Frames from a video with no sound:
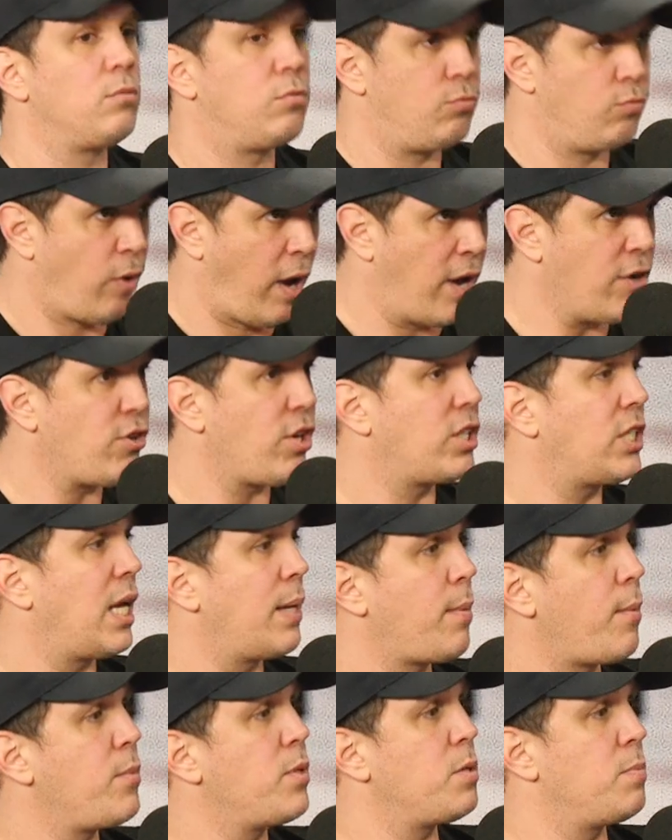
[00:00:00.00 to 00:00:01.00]
Rian Johnson
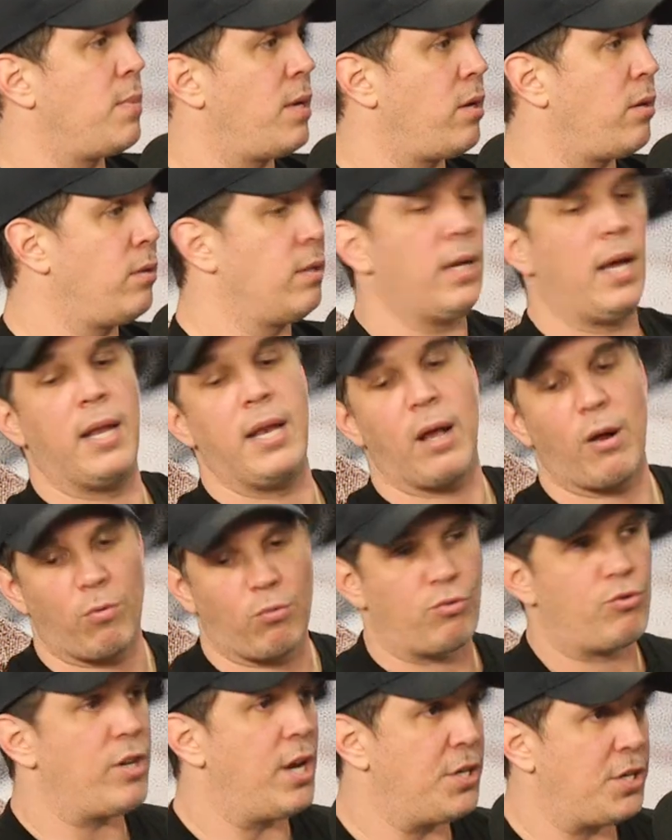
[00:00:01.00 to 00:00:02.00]
came up with his middle, and now
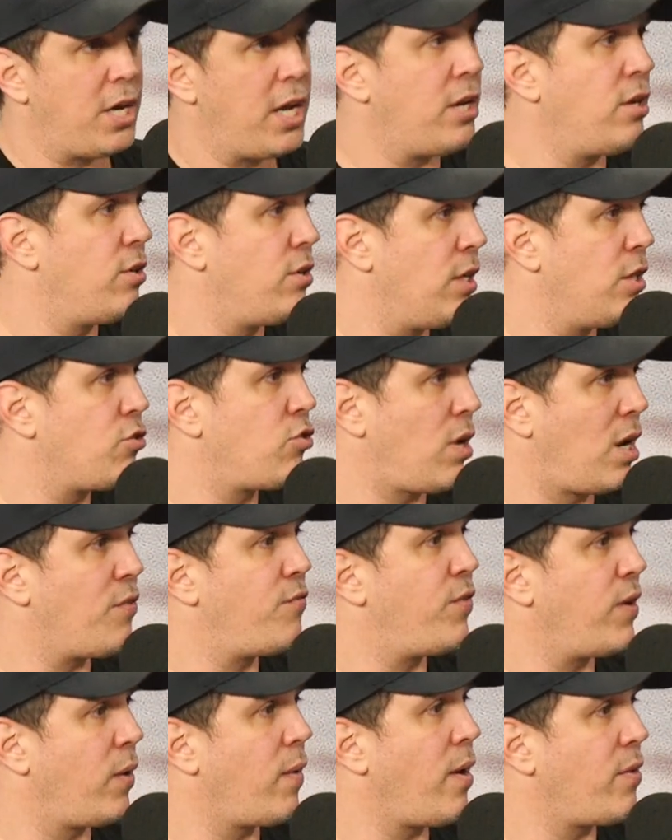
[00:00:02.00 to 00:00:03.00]
JJ is trying to
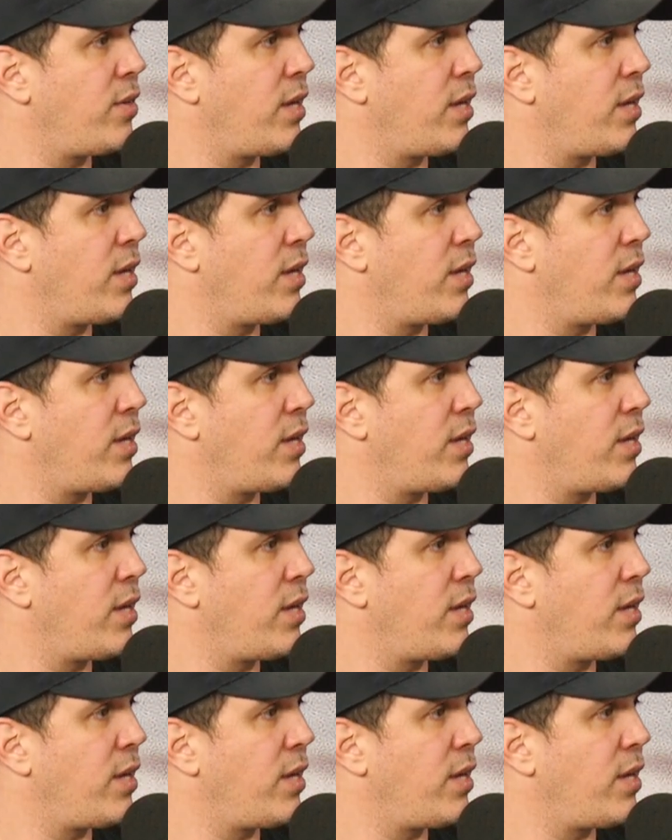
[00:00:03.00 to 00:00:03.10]
figure out